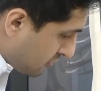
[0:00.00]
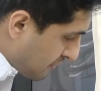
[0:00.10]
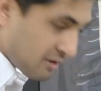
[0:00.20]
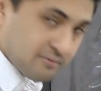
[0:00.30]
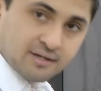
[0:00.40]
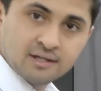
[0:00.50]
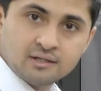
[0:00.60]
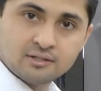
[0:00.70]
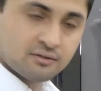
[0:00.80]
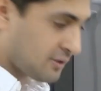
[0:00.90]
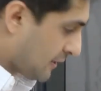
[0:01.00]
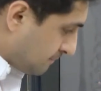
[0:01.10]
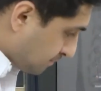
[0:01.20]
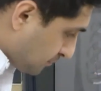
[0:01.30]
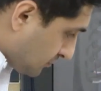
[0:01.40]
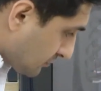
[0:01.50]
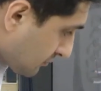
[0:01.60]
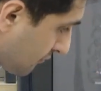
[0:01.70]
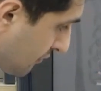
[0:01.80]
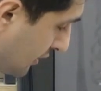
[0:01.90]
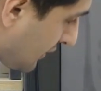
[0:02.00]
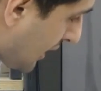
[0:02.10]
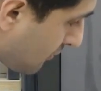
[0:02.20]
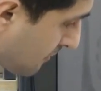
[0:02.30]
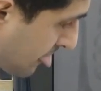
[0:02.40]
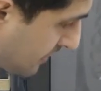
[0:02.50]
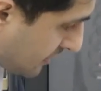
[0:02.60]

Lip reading: your pelvic inlet, okay? Now,